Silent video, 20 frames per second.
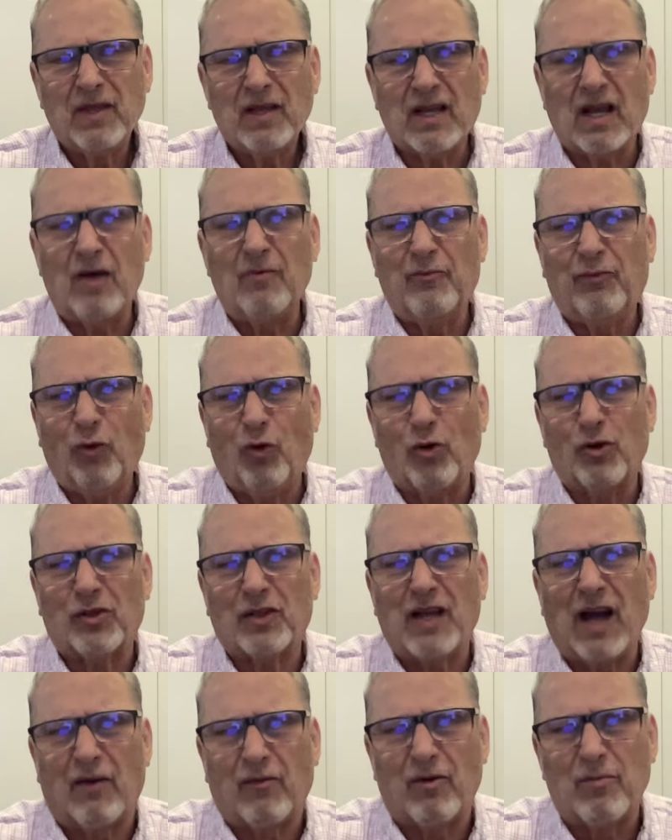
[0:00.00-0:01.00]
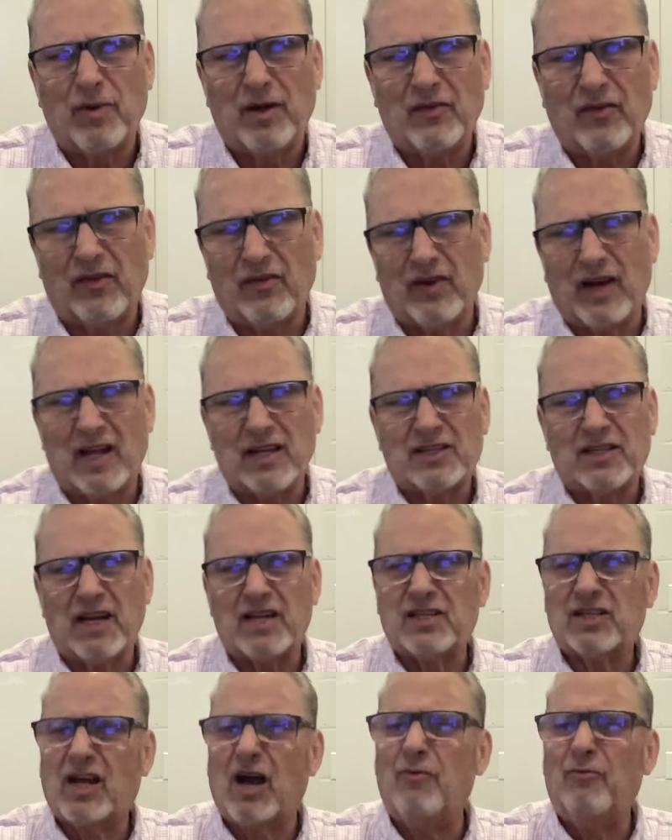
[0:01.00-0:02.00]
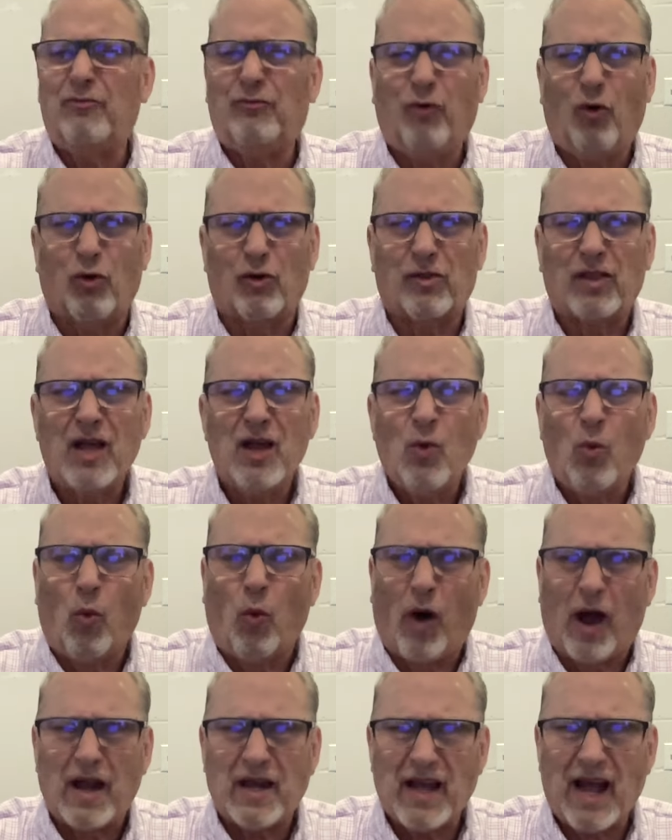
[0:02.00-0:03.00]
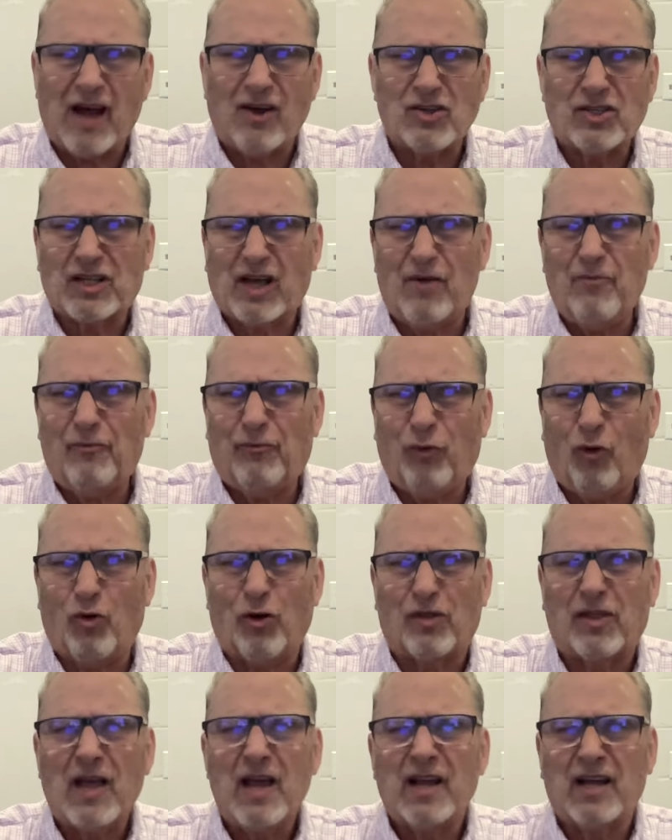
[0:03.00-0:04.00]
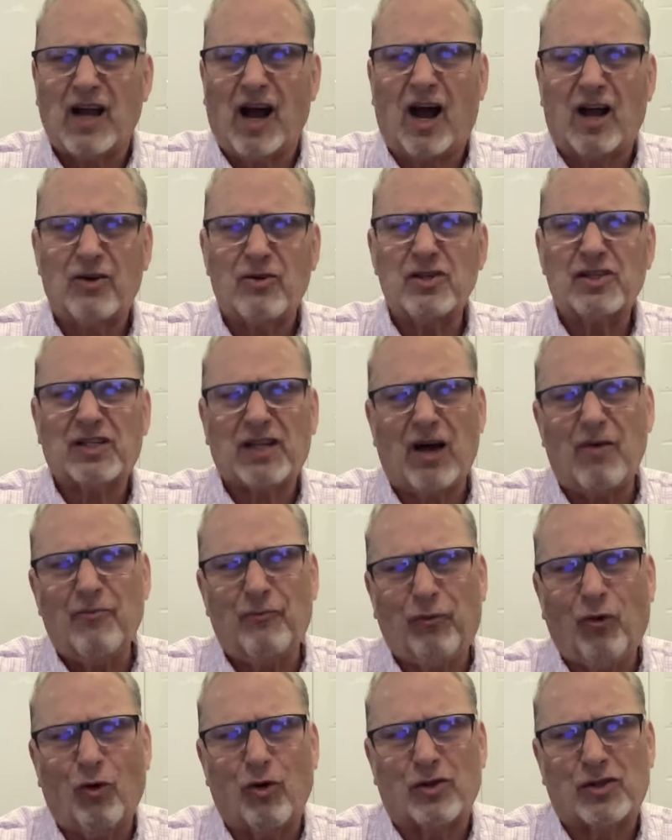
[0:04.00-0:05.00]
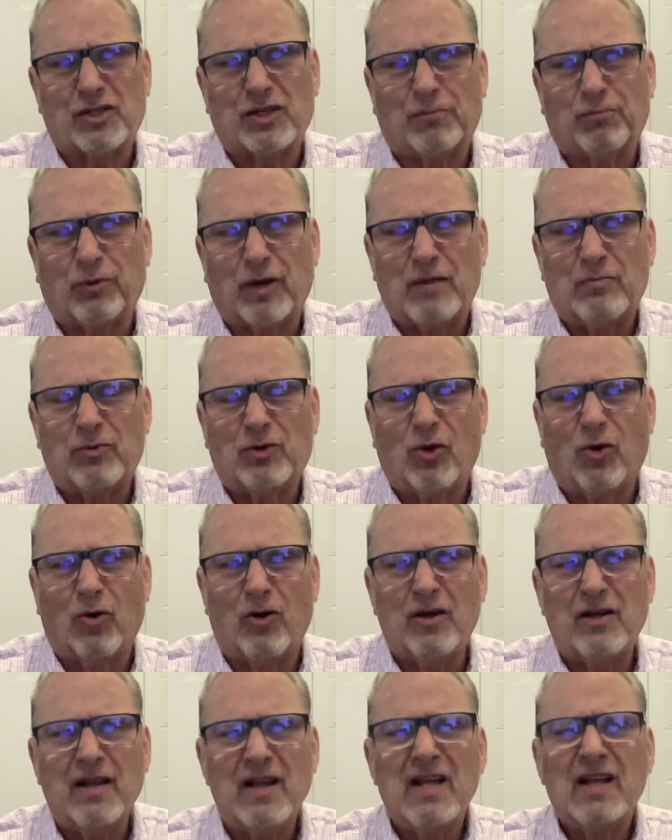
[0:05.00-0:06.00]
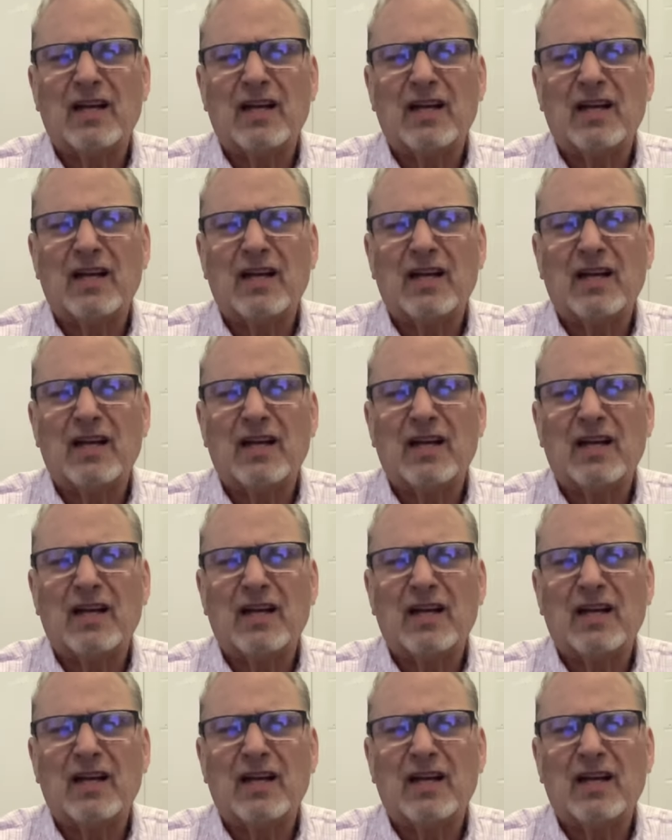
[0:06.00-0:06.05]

Come forth, government of the United States. Come forth, White House. Come forth, Congress. Come forth, Supreme Court.